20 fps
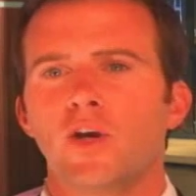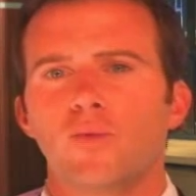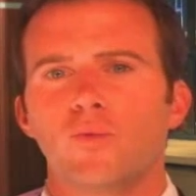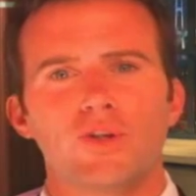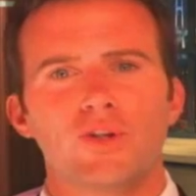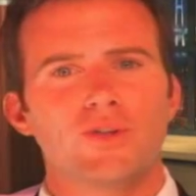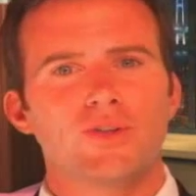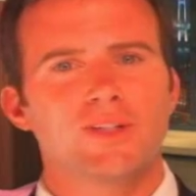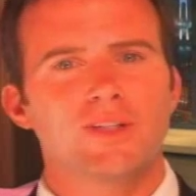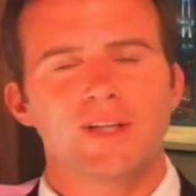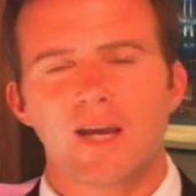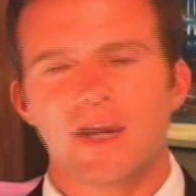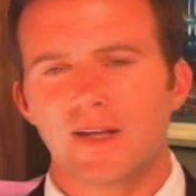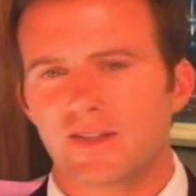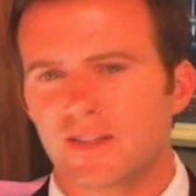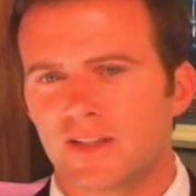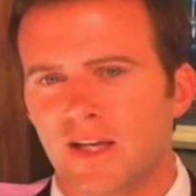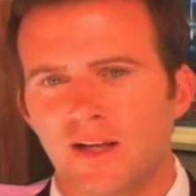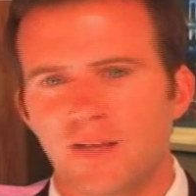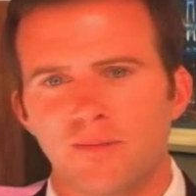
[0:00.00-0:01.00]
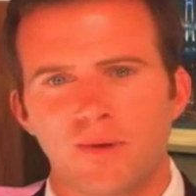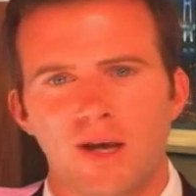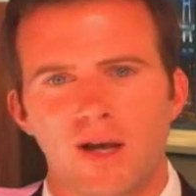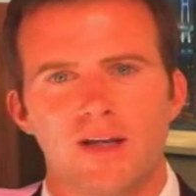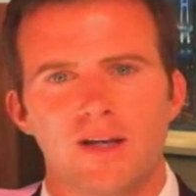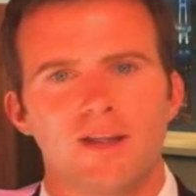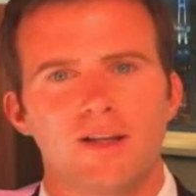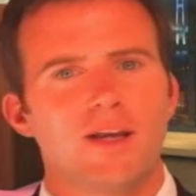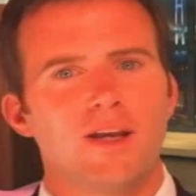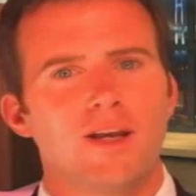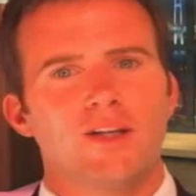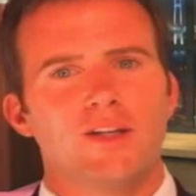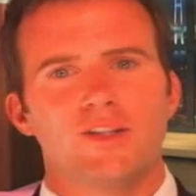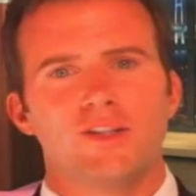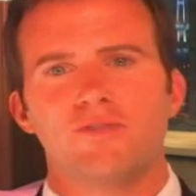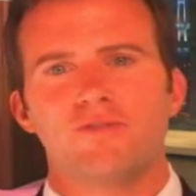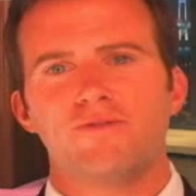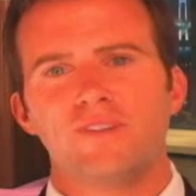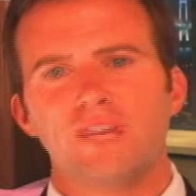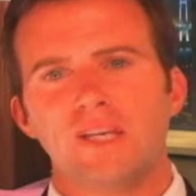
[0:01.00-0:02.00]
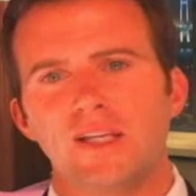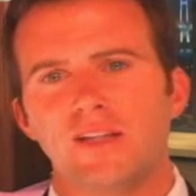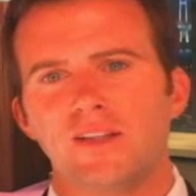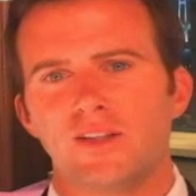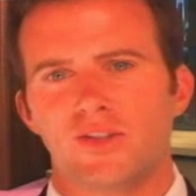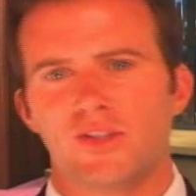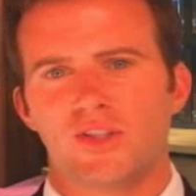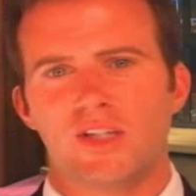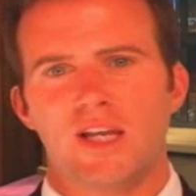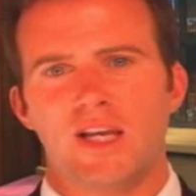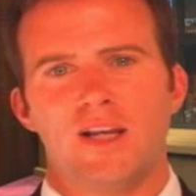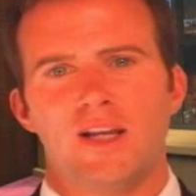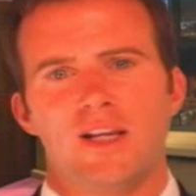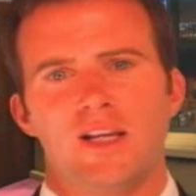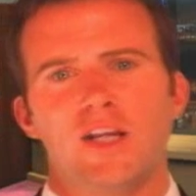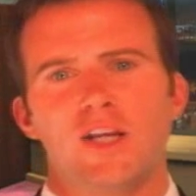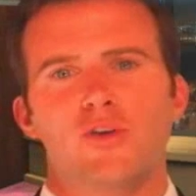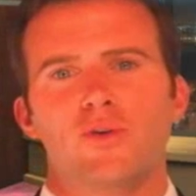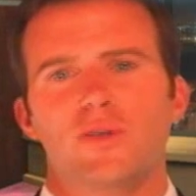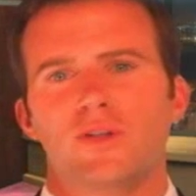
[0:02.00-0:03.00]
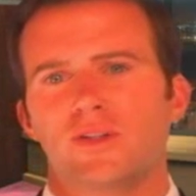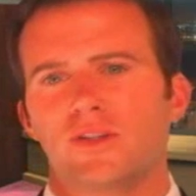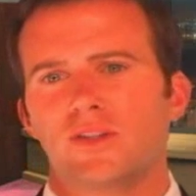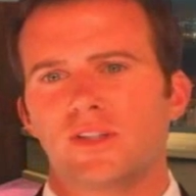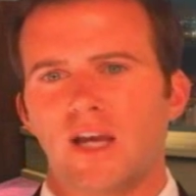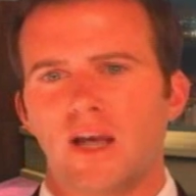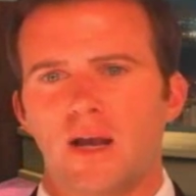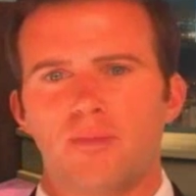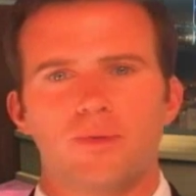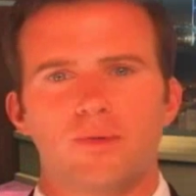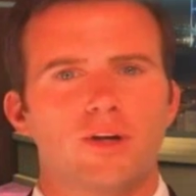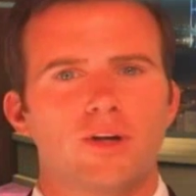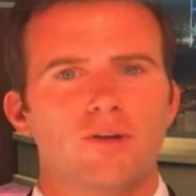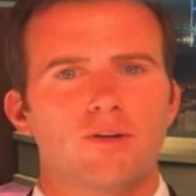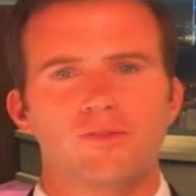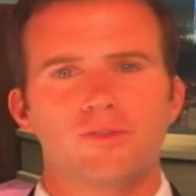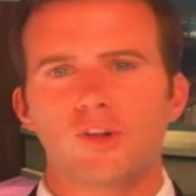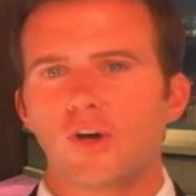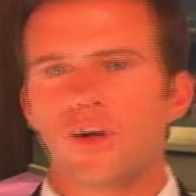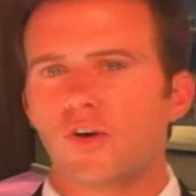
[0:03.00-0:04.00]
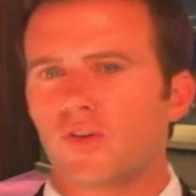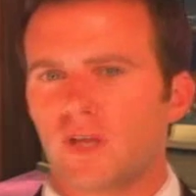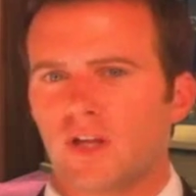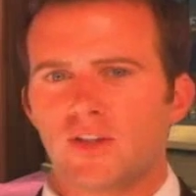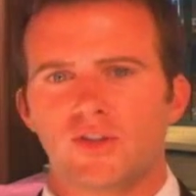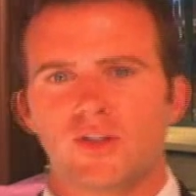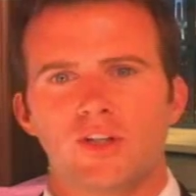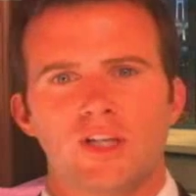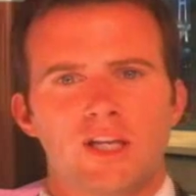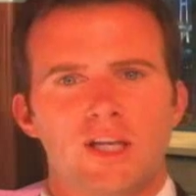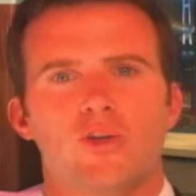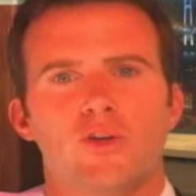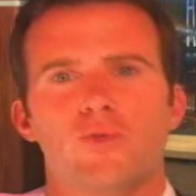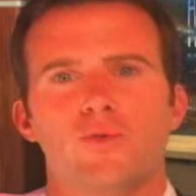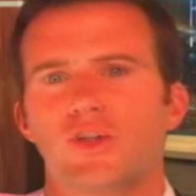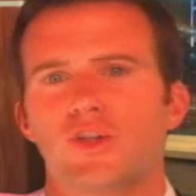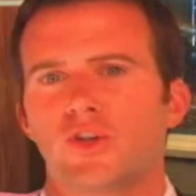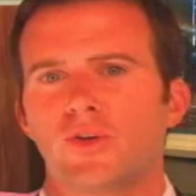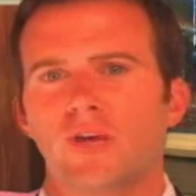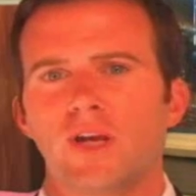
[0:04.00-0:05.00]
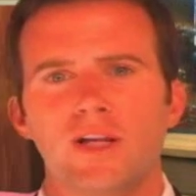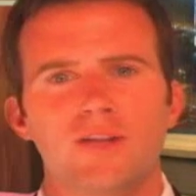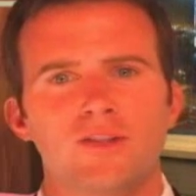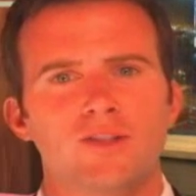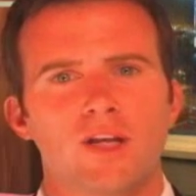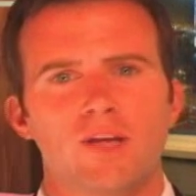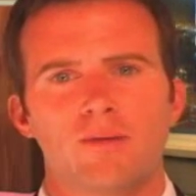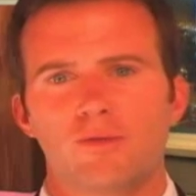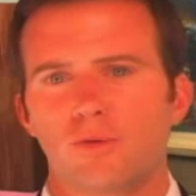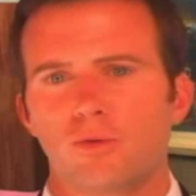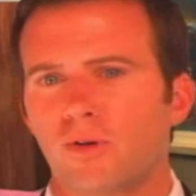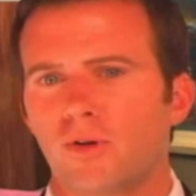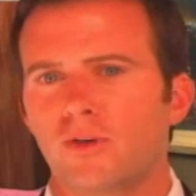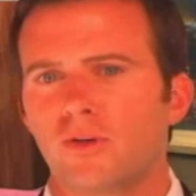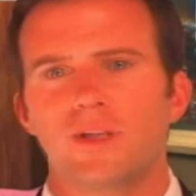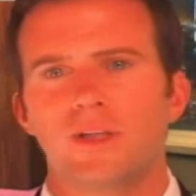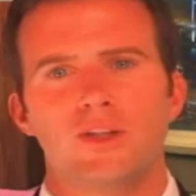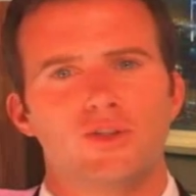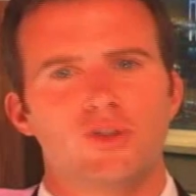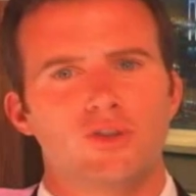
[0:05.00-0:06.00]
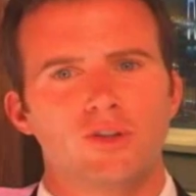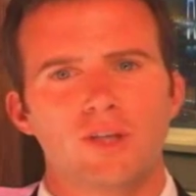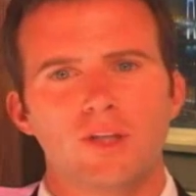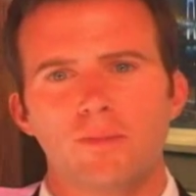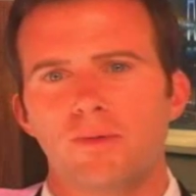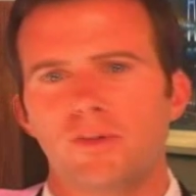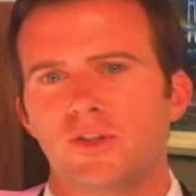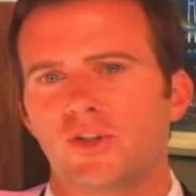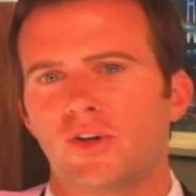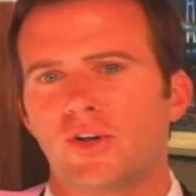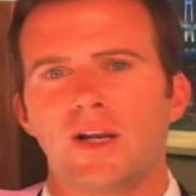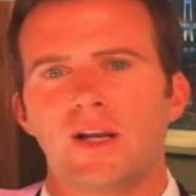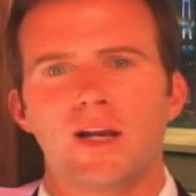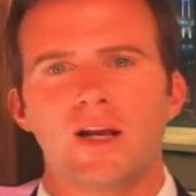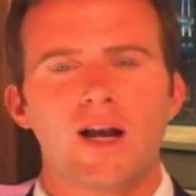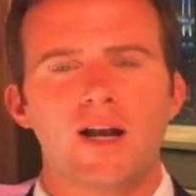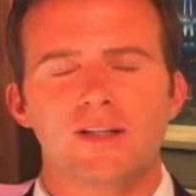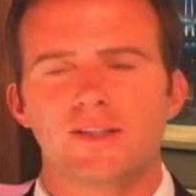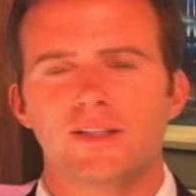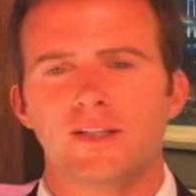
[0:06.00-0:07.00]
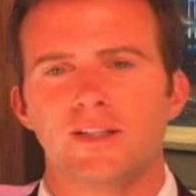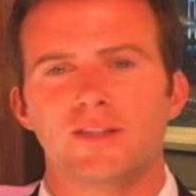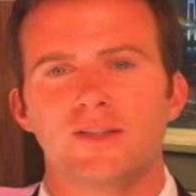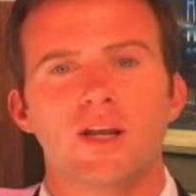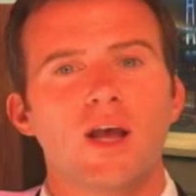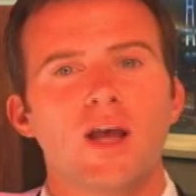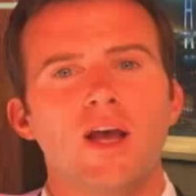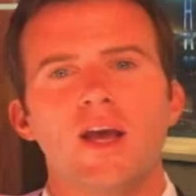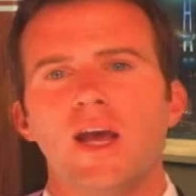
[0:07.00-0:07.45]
We're using niacinamide to feed the skin. It increases capillary flow. That's going to increase your enzymes, your proteins, your lipids, your antioxidants.